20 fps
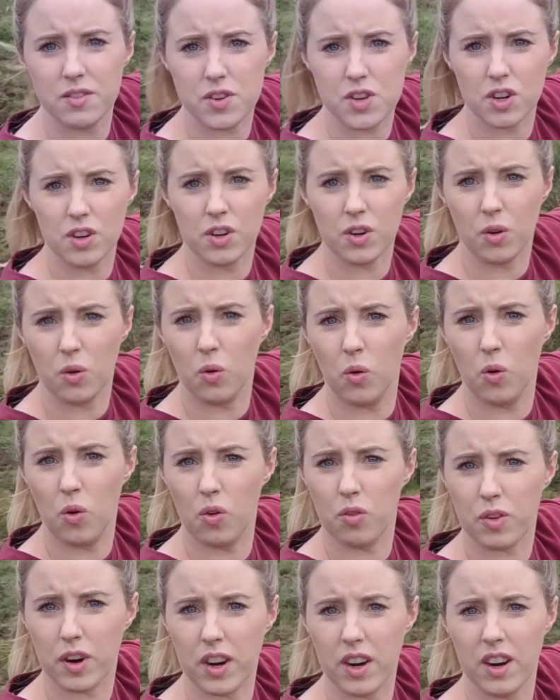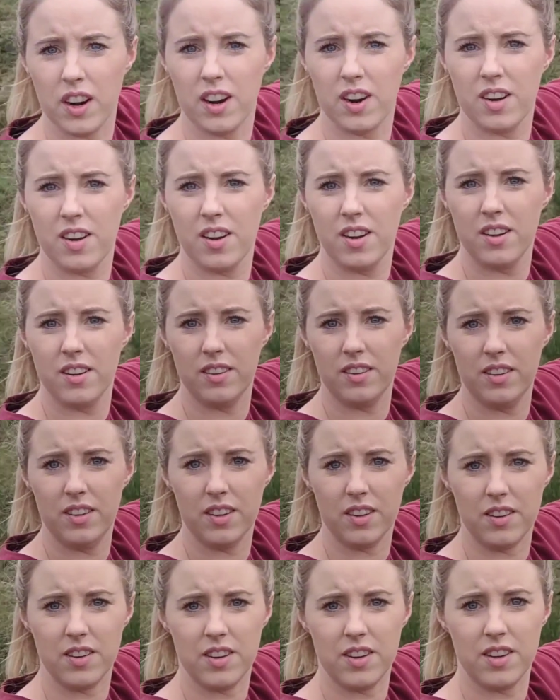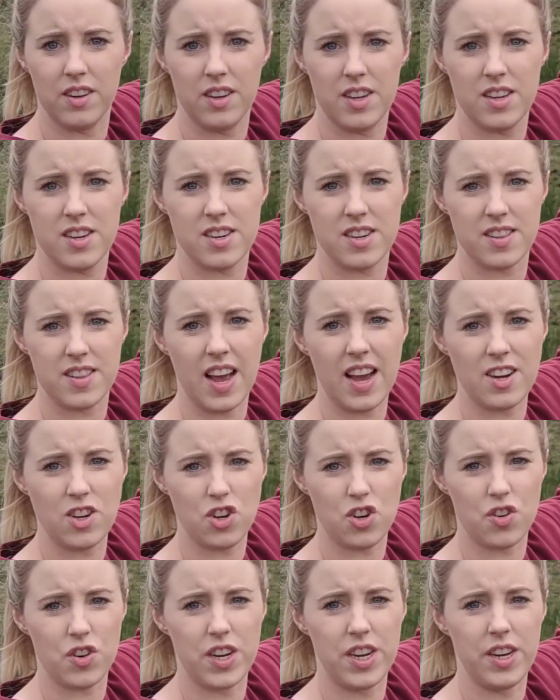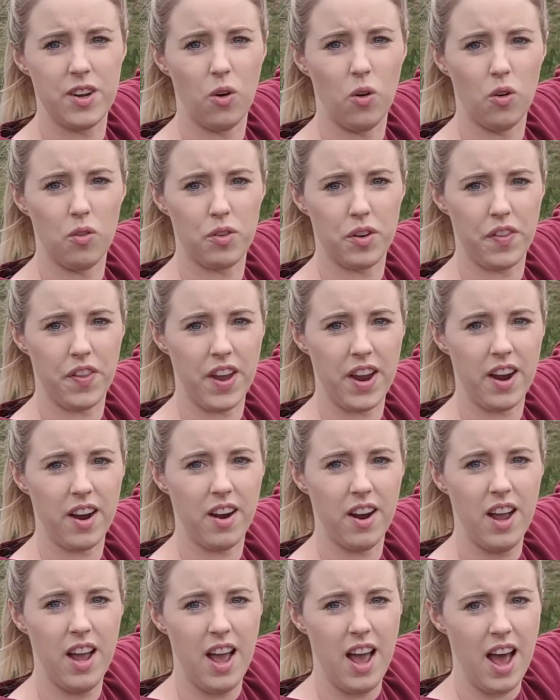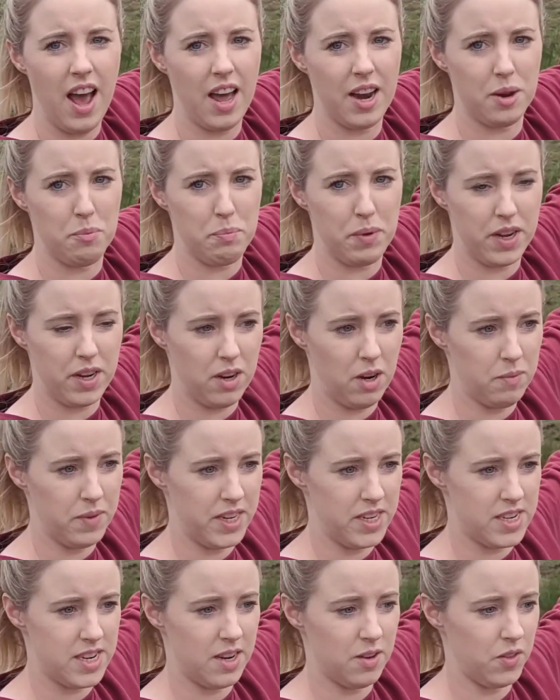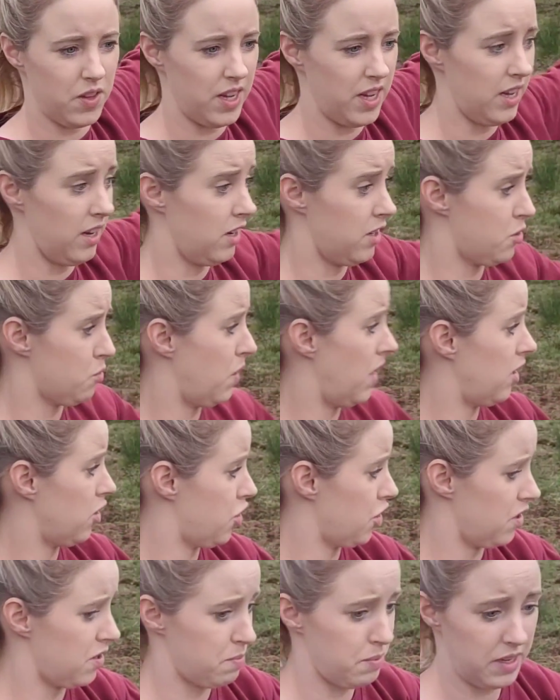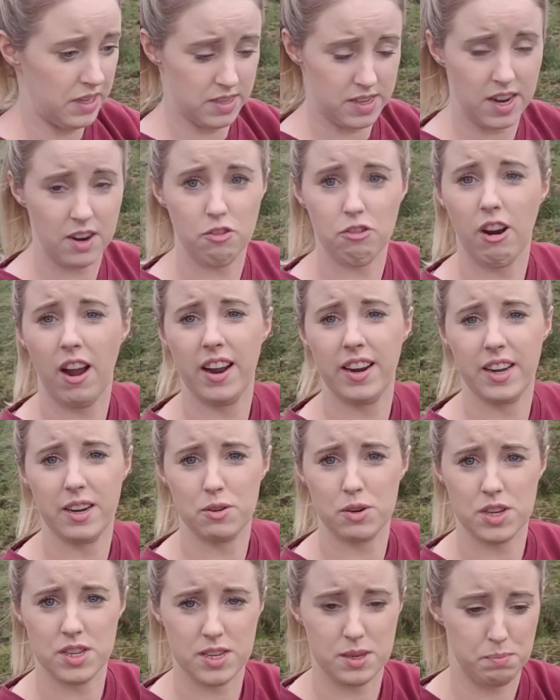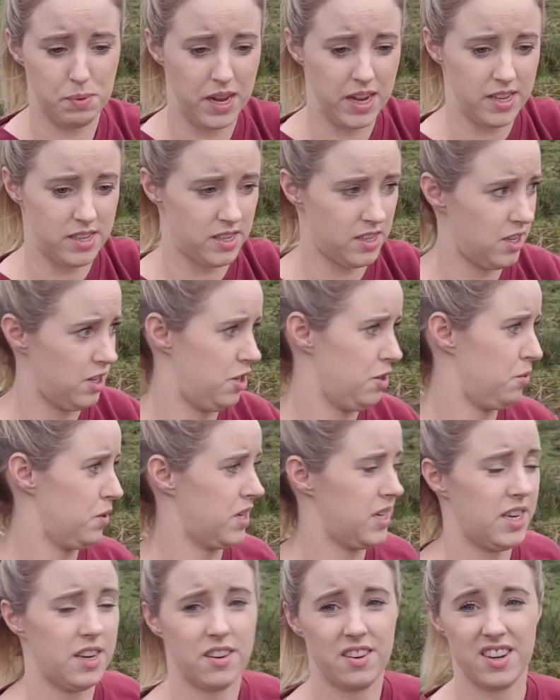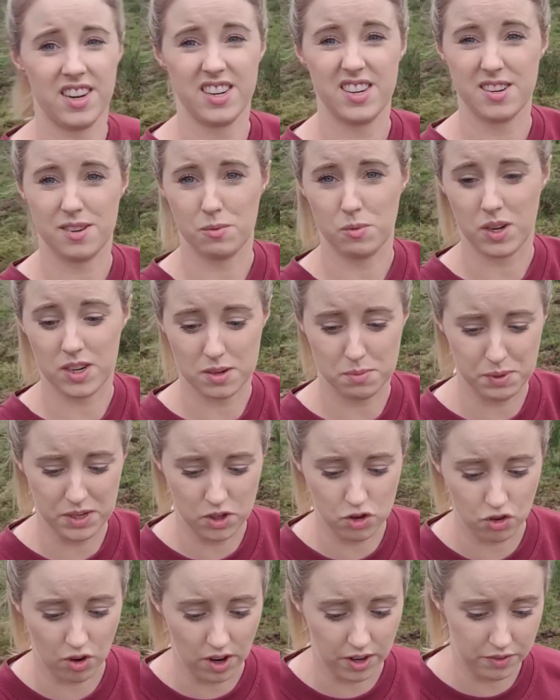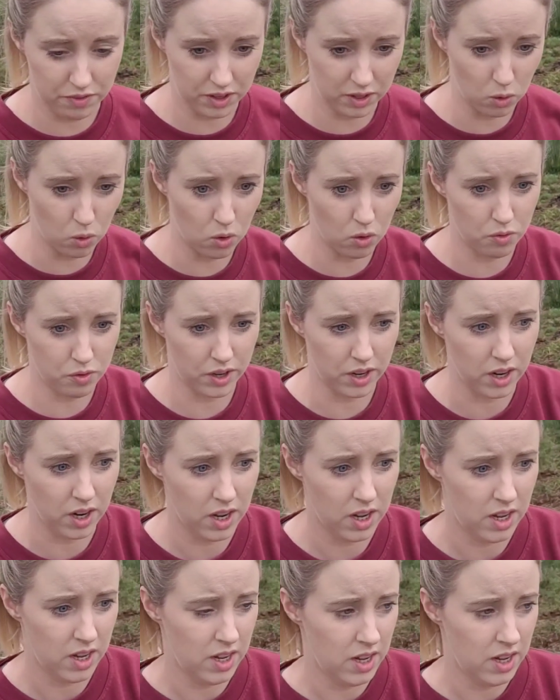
I've done over to that tree over there, and a bit coming down the hill as well, just because I ran out of space to do it here and I didn't want to be driving over